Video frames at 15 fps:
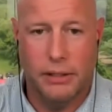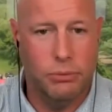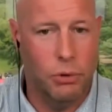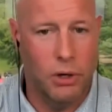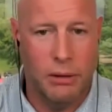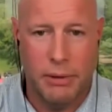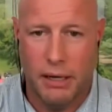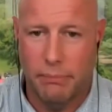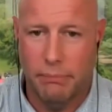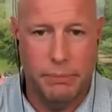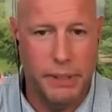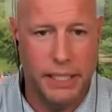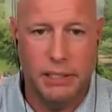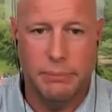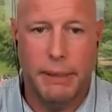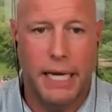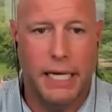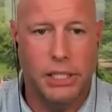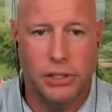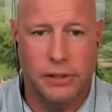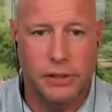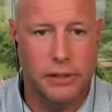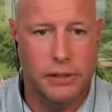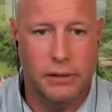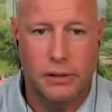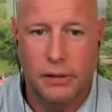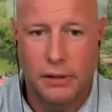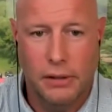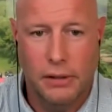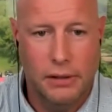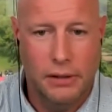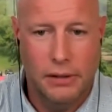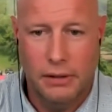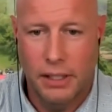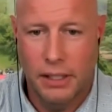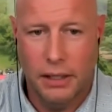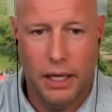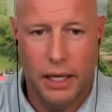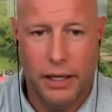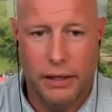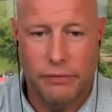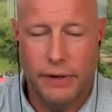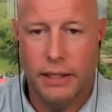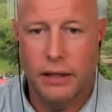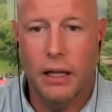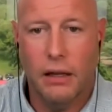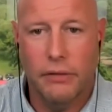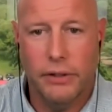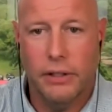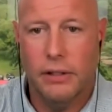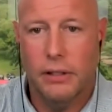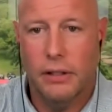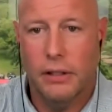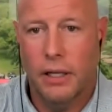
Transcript: It's one of my biggest passions in life. I love it.